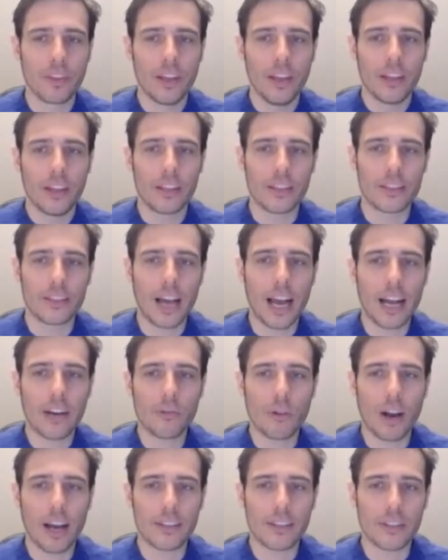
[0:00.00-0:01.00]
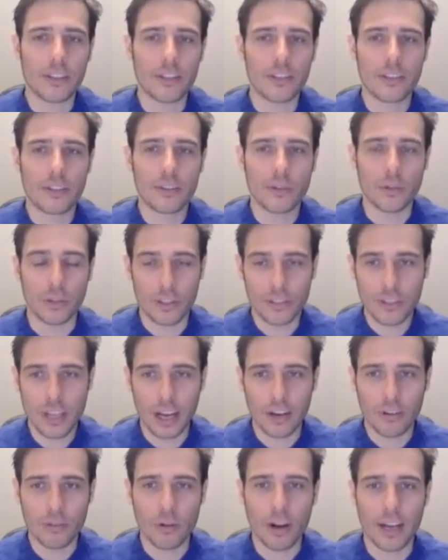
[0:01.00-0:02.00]
The sun rises
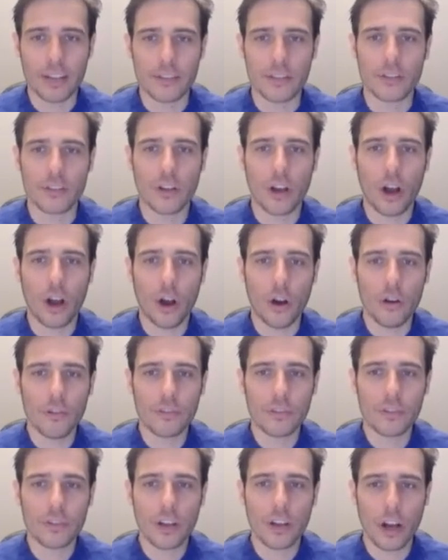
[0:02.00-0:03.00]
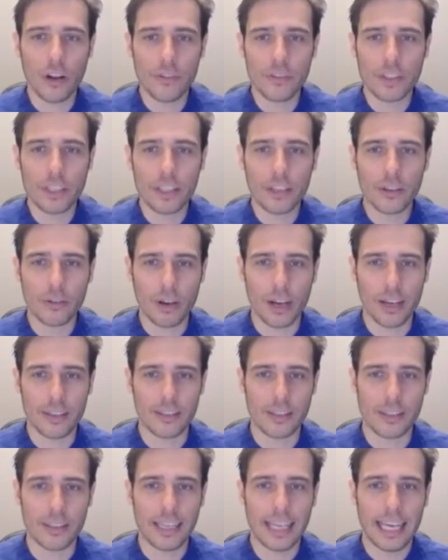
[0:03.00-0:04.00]
over the
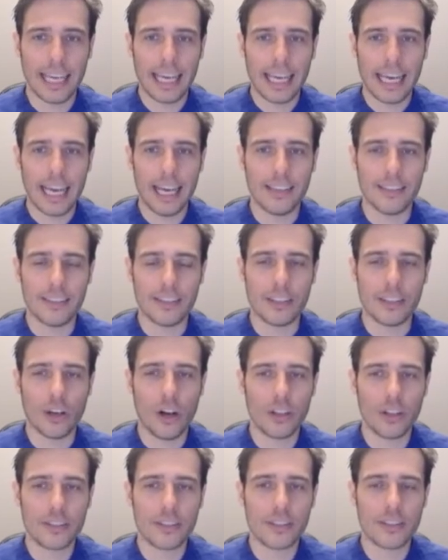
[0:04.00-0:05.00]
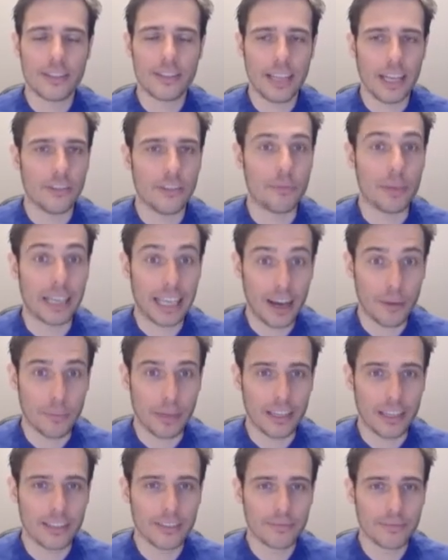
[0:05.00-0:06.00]
horizon and is in a constant state of
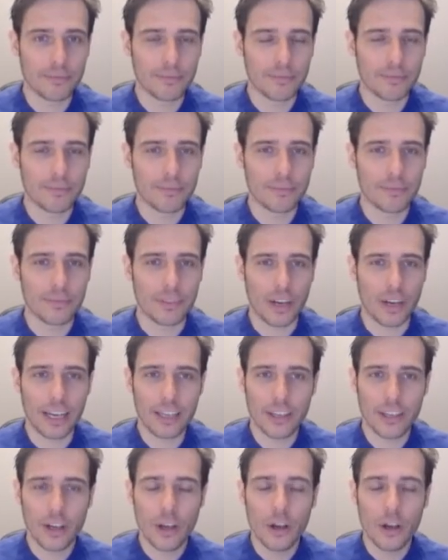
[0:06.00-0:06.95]
becoming, right?